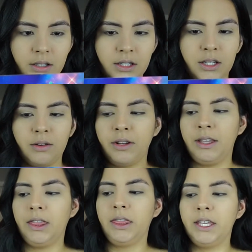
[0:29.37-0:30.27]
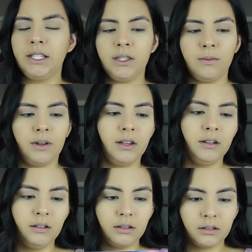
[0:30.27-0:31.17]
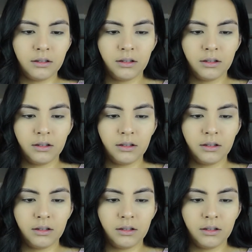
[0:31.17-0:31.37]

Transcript: So in this one,